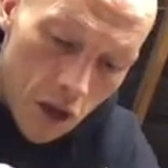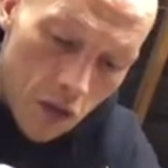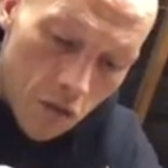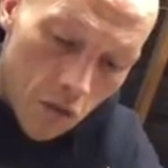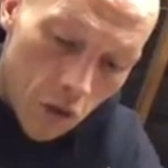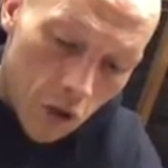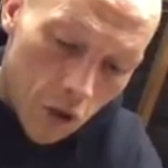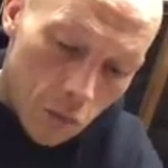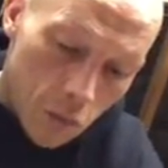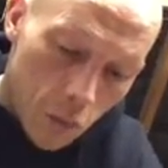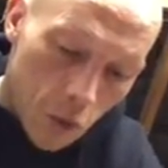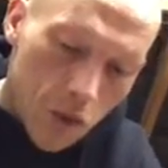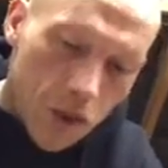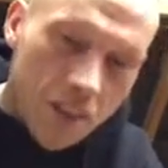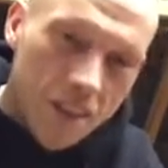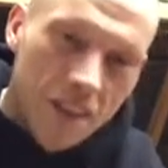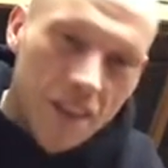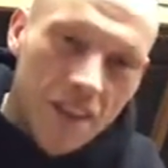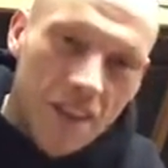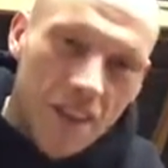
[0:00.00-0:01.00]
if I use
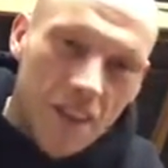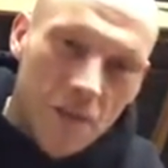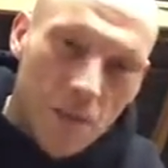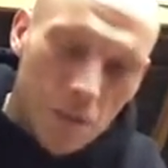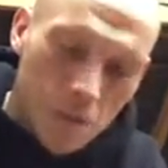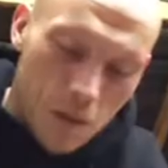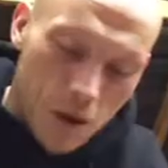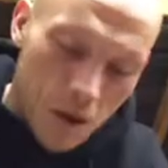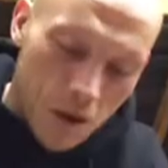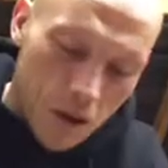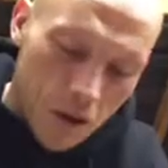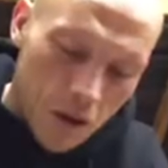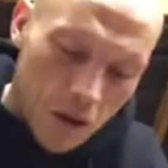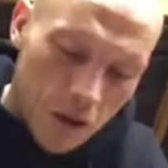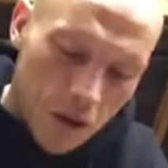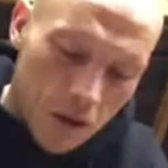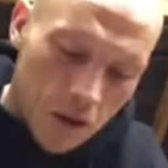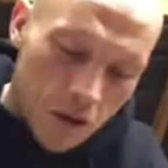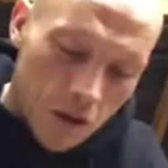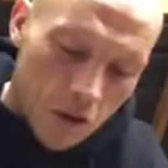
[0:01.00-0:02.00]
boilies every day, I'll be broke.
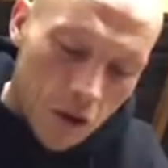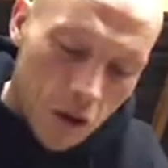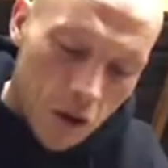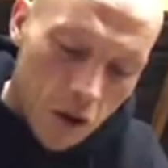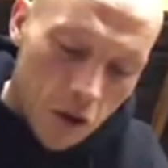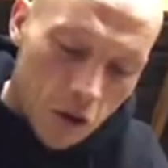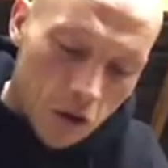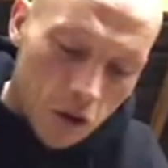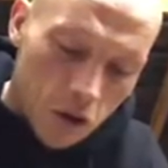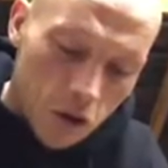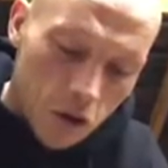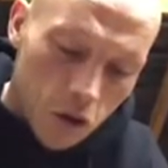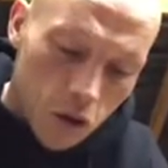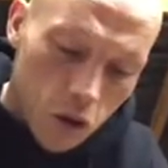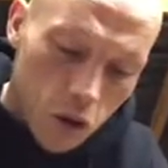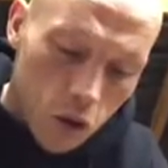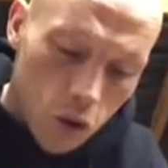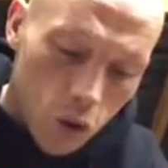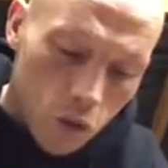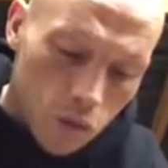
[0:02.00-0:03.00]
So I just use
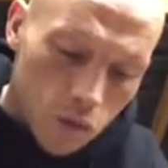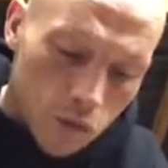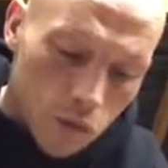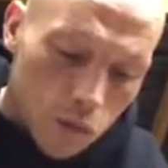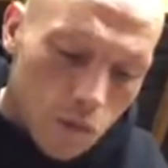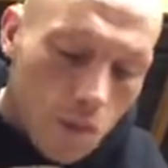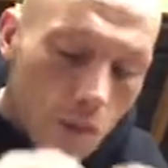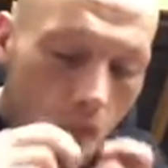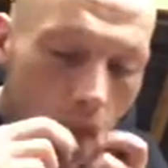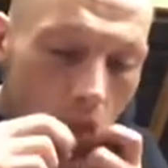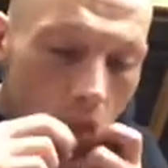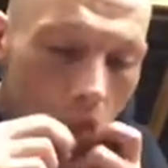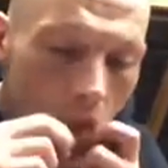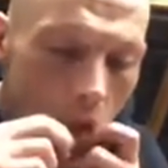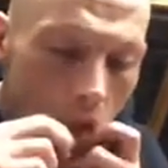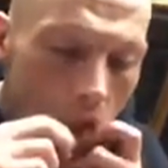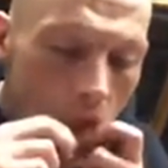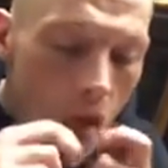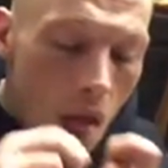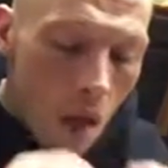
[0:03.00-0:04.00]
corn,
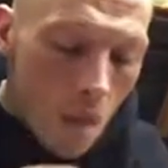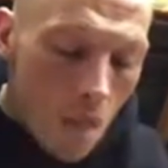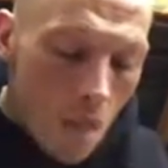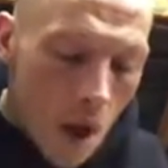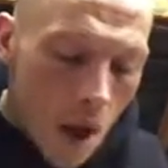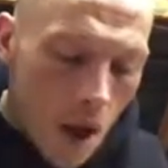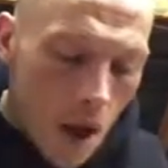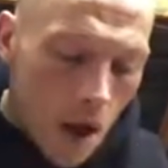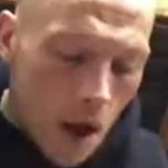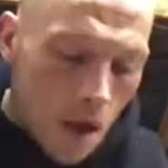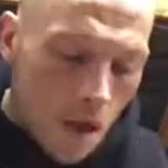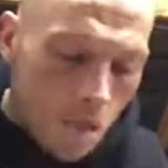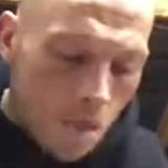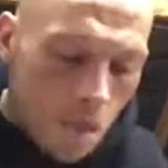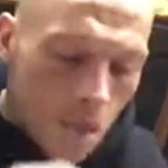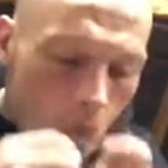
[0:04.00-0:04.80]
pellet.